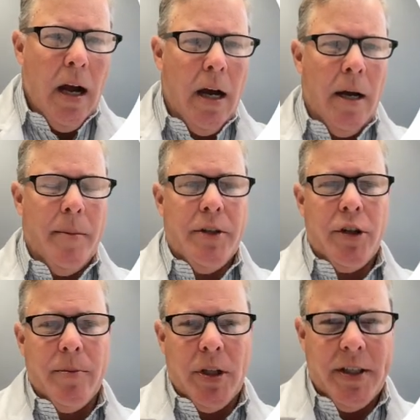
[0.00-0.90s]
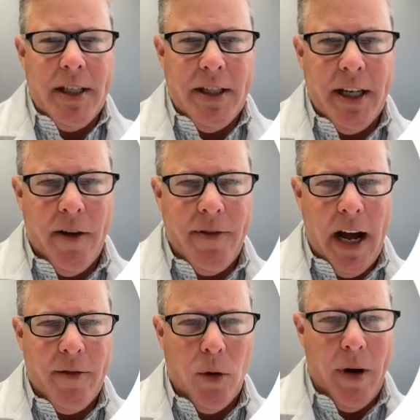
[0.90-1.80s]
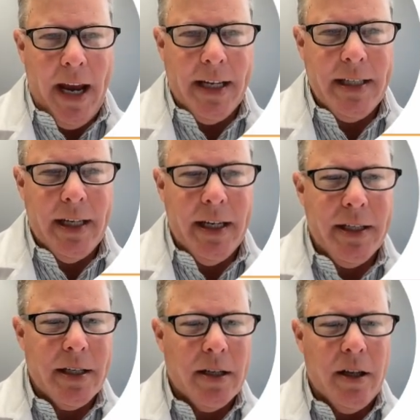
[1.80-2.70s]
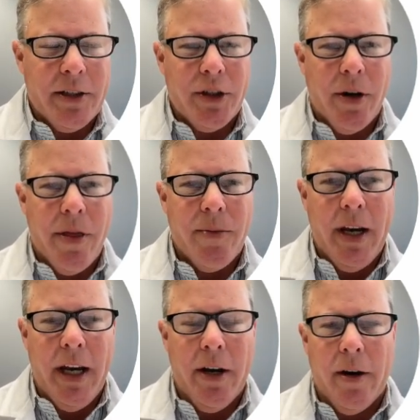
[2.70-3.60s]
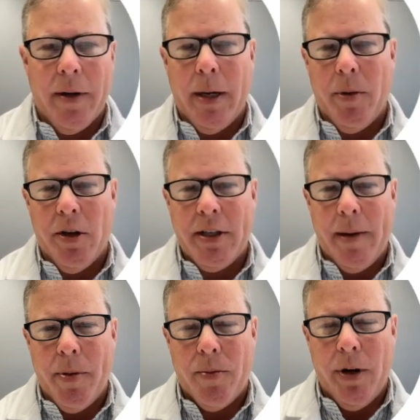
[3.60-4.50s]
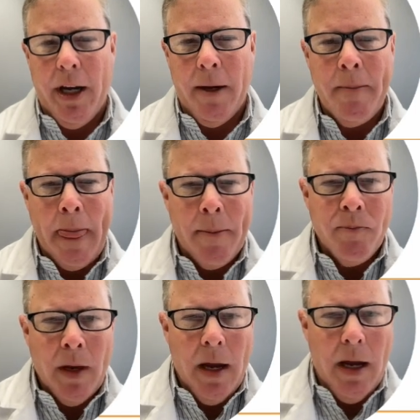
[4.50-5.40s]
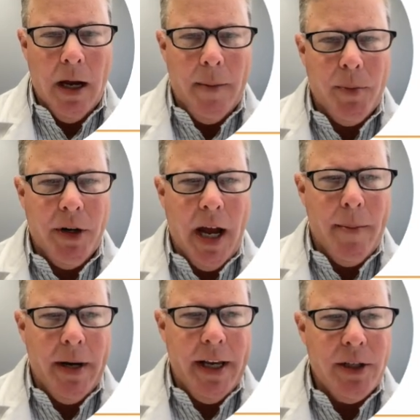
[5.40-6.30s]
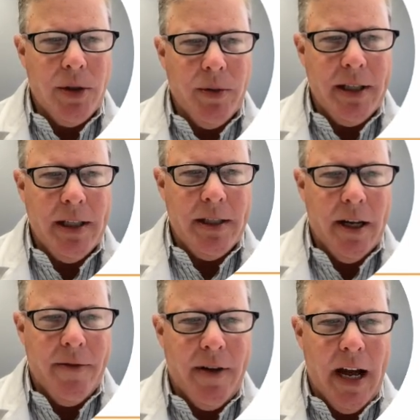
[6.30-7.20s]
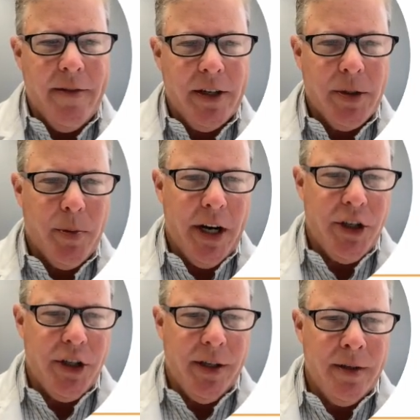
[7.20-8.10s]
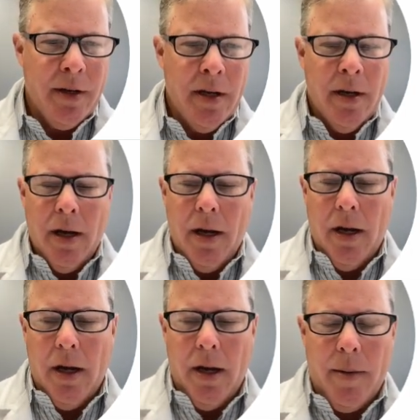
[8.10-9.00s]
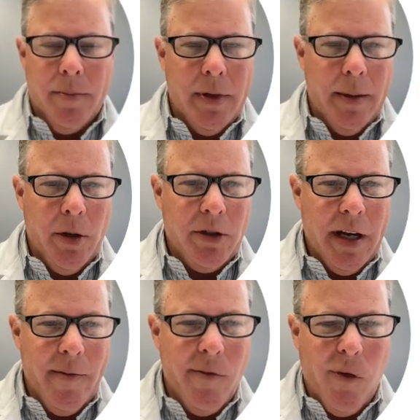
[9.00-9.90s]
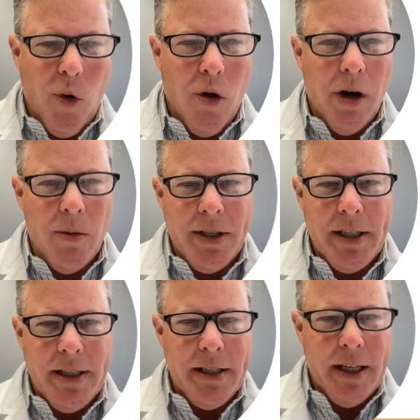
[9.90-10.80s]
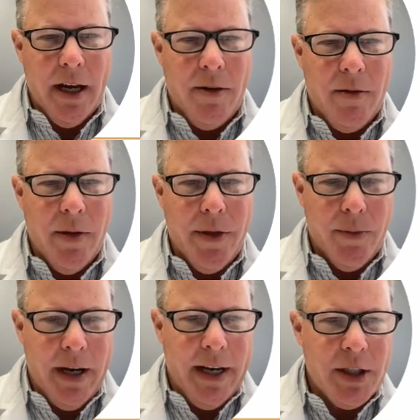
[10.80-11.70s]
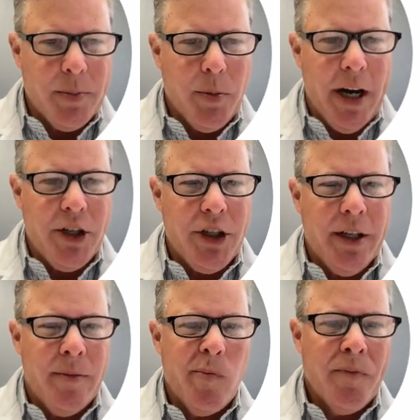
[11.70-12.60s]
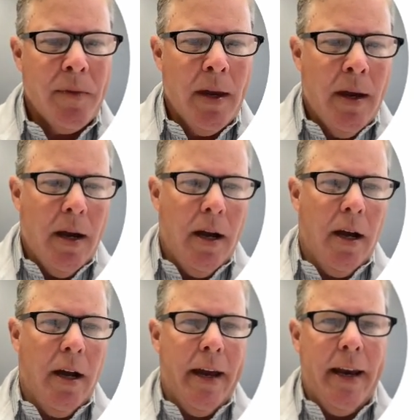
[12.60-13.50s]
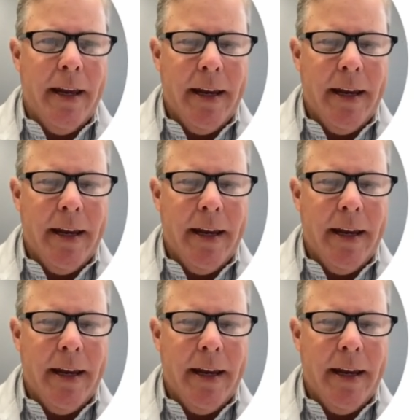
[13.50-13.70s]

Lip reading: In terms of CCL5 or RANTES, cluster 3 or immunotype 3 predominates with CCL5 expression. Immunotype 4 with CCL3 expression. And